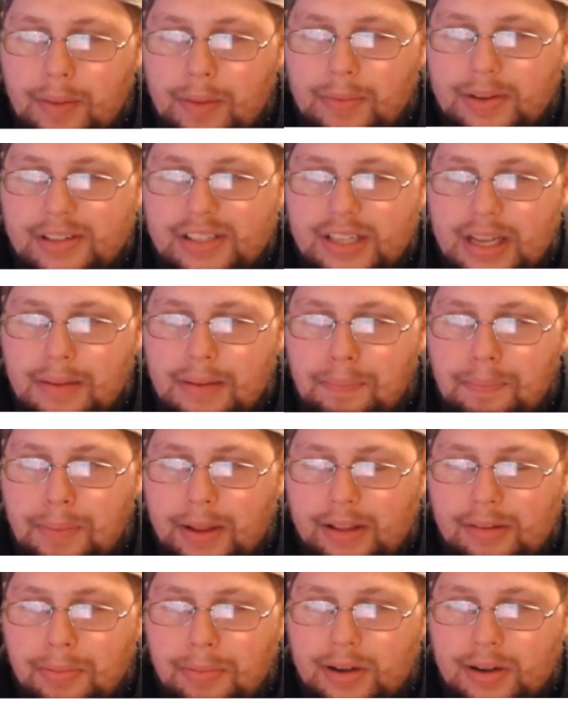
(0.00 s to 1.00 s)
We've seen
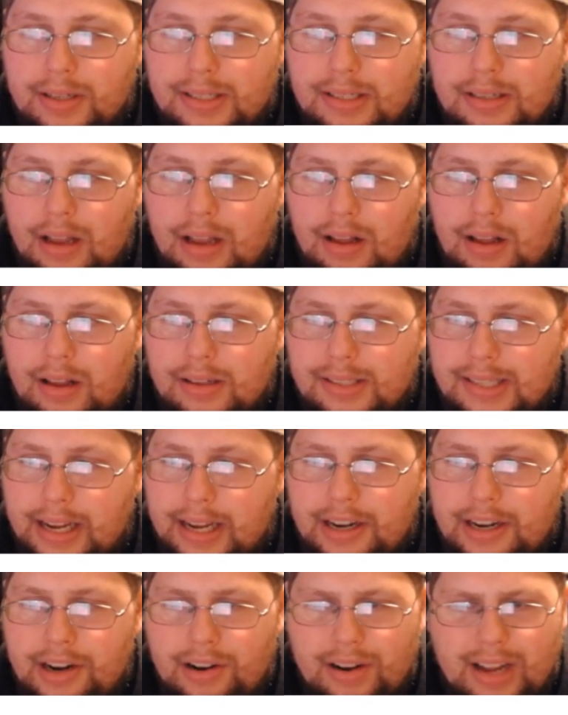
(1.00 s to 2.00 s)
Pittsburgh's
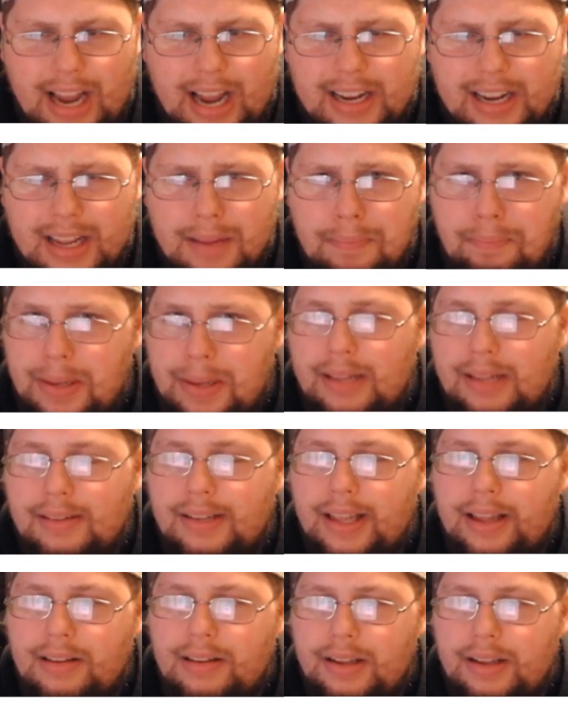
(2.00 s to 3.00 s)
secondary kind of get beat
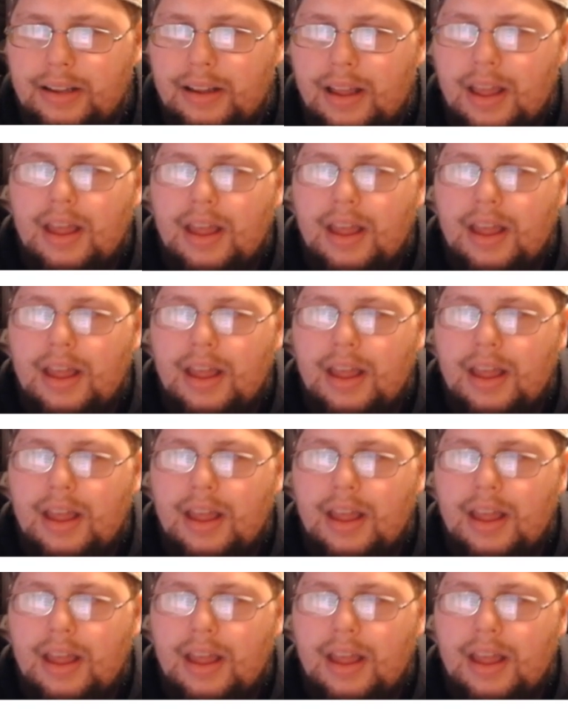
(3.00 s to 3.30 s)
lately